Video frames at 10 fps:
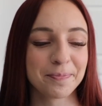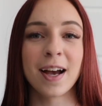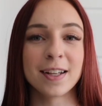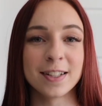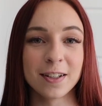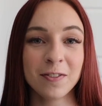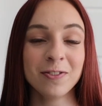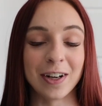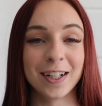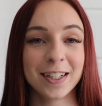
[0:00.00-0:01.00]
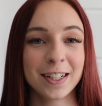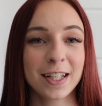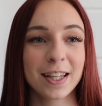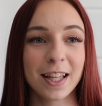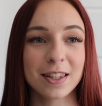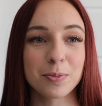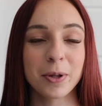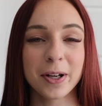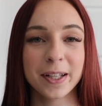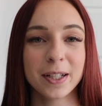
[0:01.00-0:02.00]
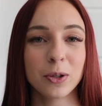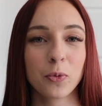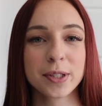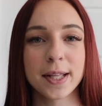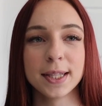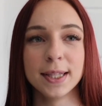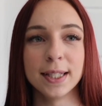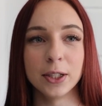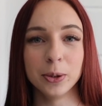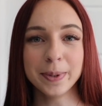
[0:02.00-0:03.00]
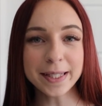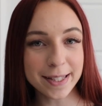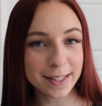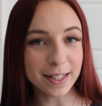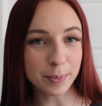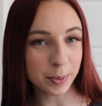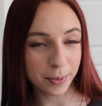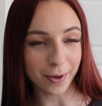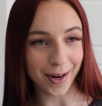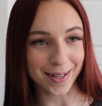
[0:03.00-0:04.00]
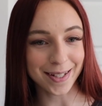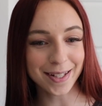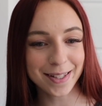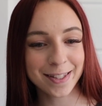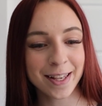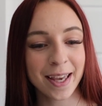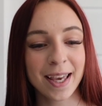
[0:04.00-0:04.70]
I did find that the plugin was a little bit steep in price.